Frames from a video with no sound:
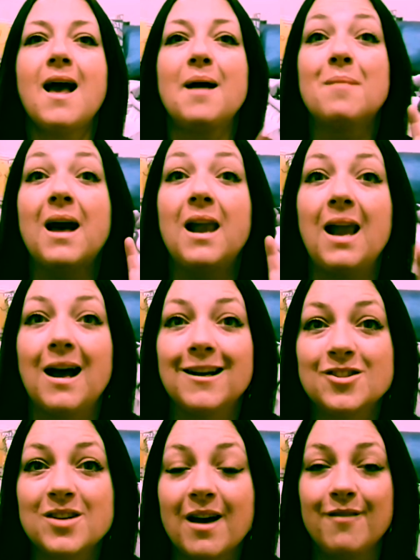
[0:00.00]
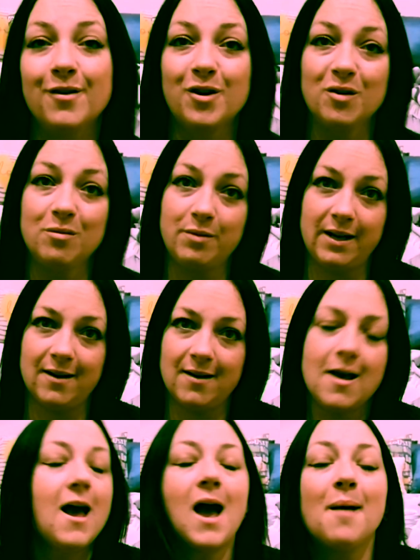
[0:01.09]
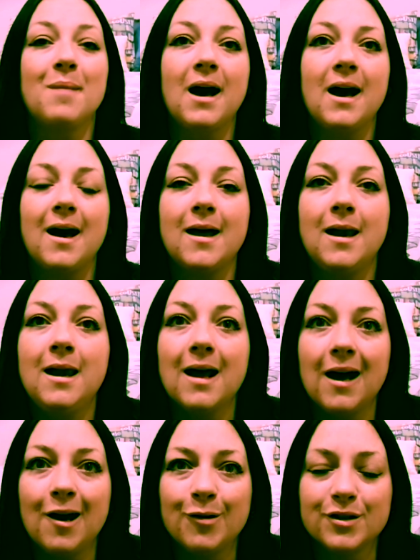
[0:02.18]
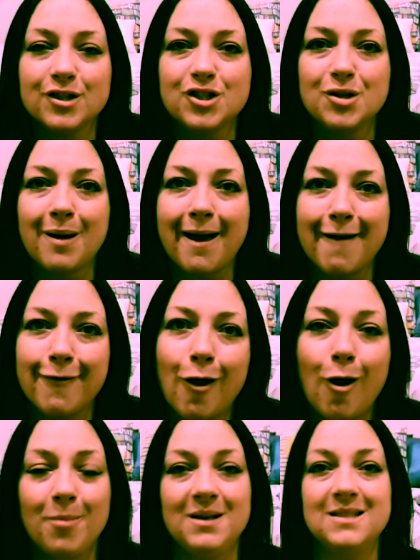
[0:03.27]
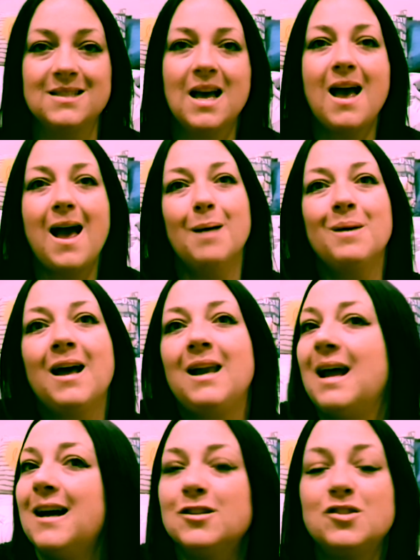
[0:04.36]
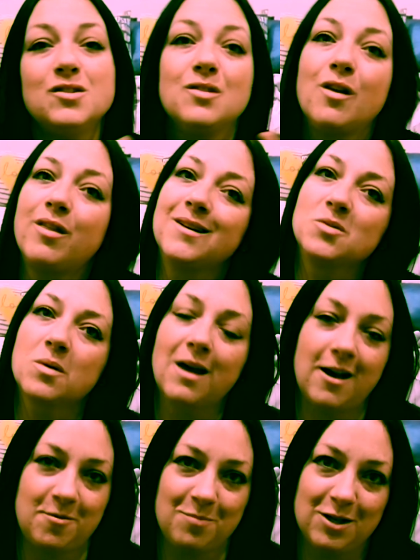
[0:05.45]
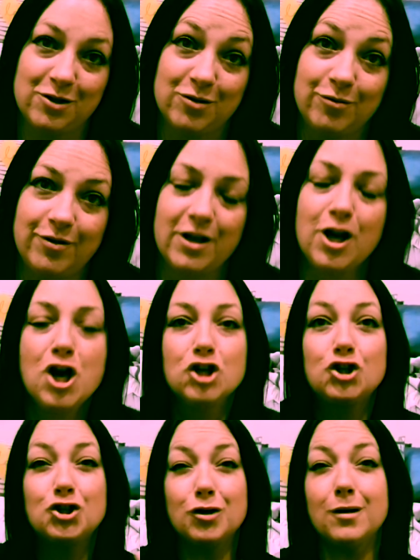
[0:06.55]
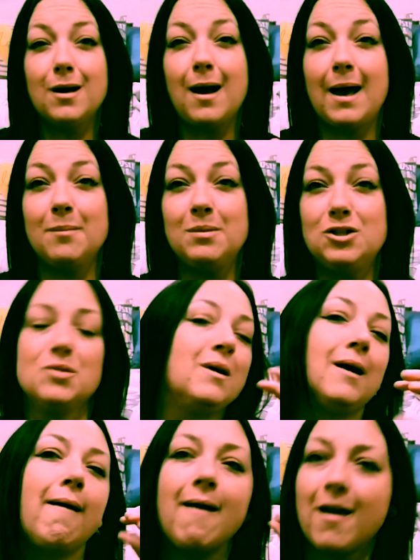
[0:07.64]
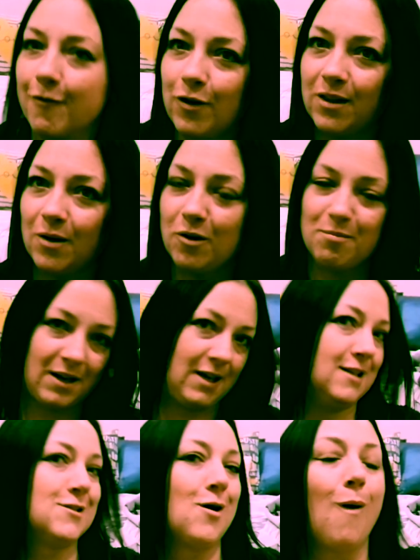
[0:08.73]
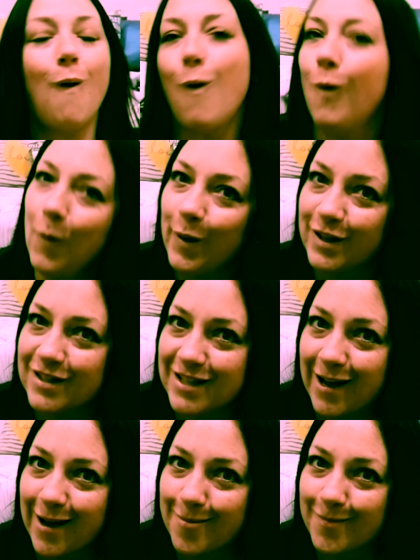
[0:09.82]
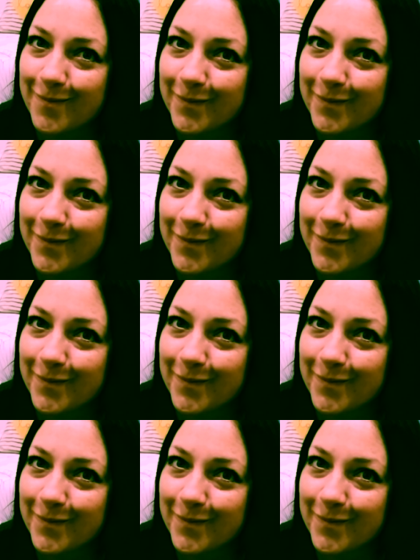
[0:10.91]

Am I allowed to have a career? Am I allowed to have hobbies? Am I allowed to do things without my children? Should I be doing everything with my kids all the time?